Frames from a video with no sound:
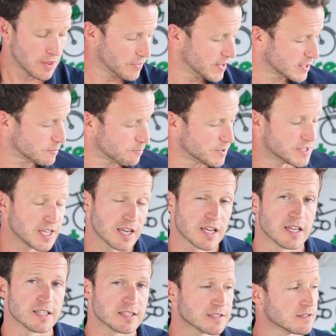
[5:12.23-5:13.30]
this
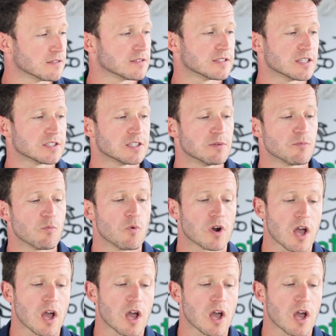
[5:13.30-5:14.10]
particular system will